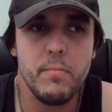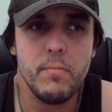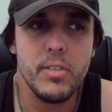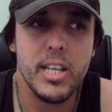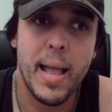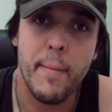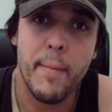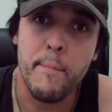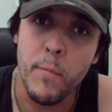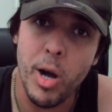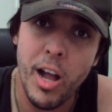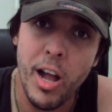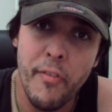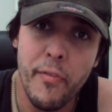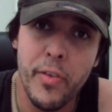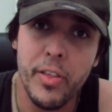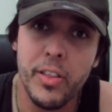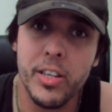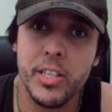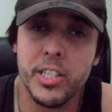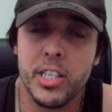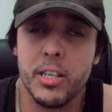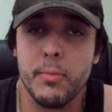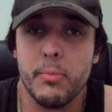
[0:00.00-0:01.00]
And my
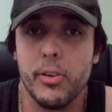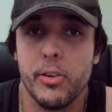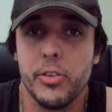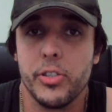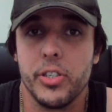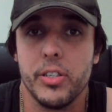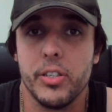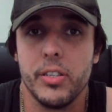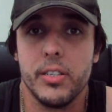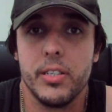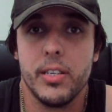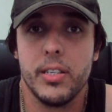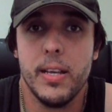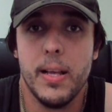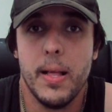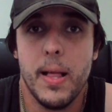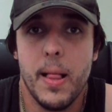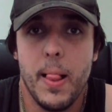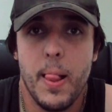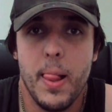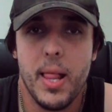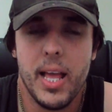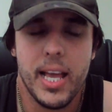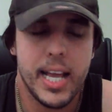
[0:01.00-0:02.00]
feelings and emotions
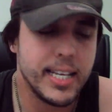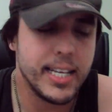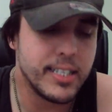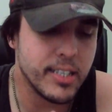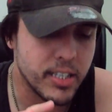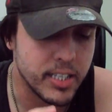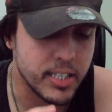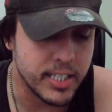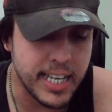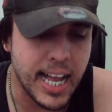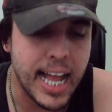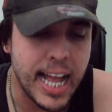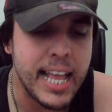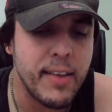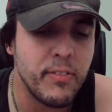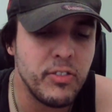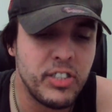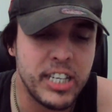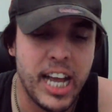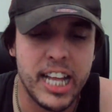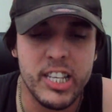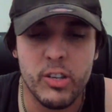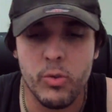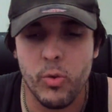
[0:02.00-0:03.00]
is that the day of
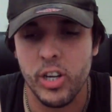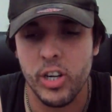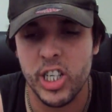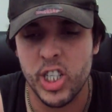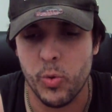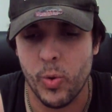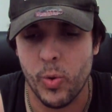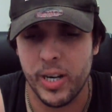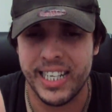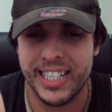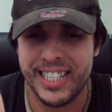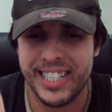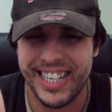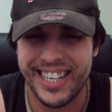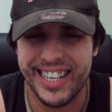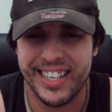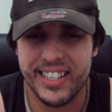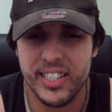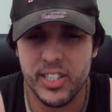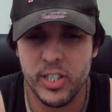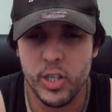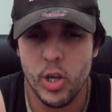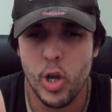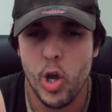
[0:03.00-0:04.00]
January
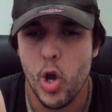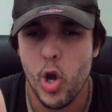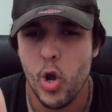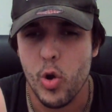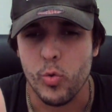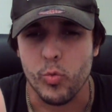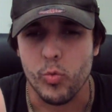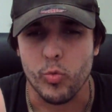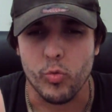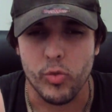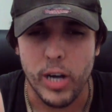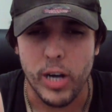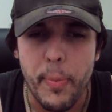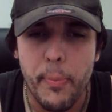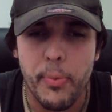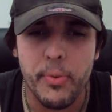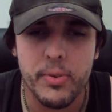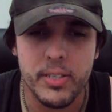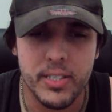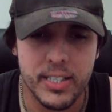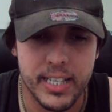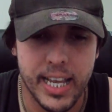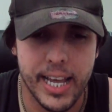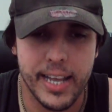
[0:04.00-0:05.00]
26th
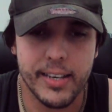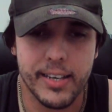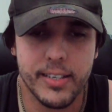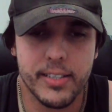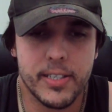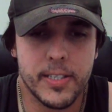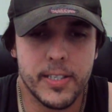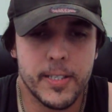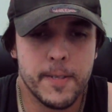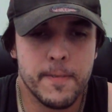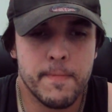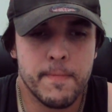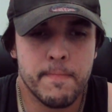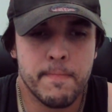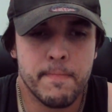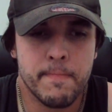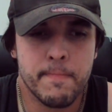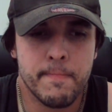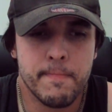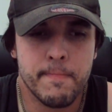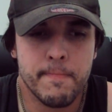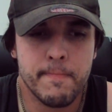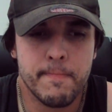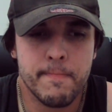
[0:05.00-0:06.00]
represents
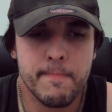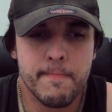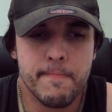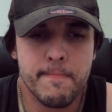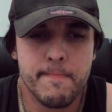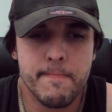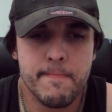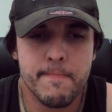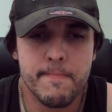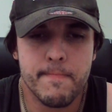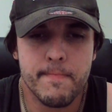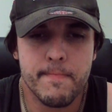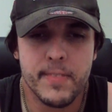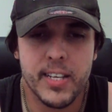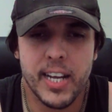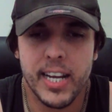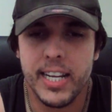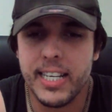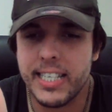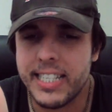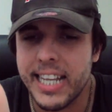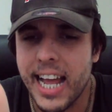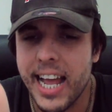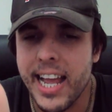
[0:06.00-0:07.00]

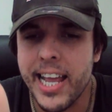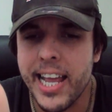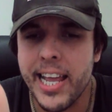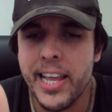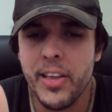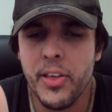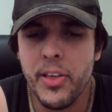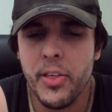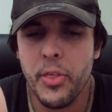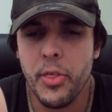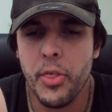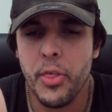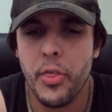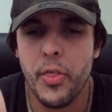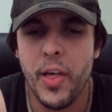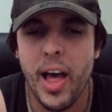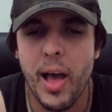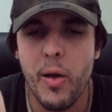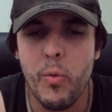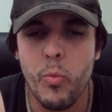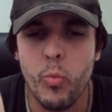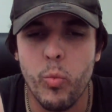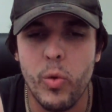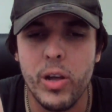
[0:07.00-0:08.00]
a day
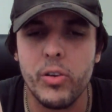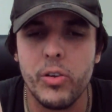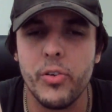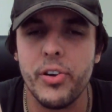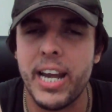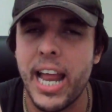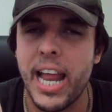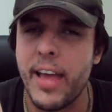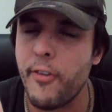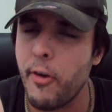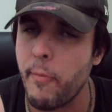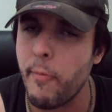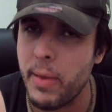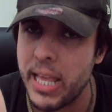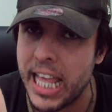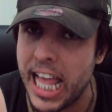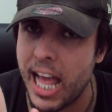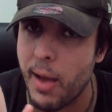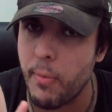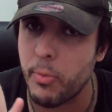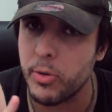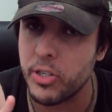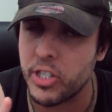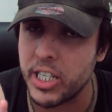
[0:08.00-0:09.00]
that we'll never be
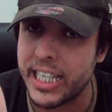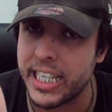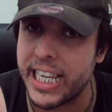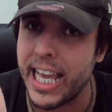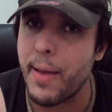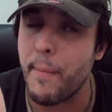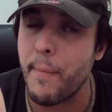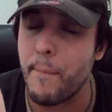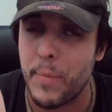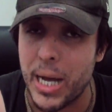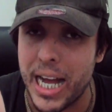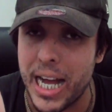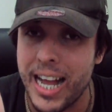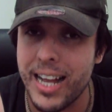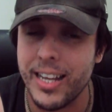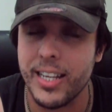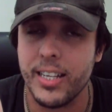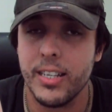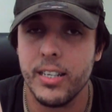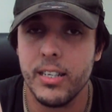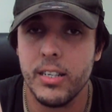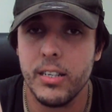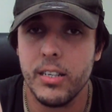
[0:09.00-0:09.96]
able to get back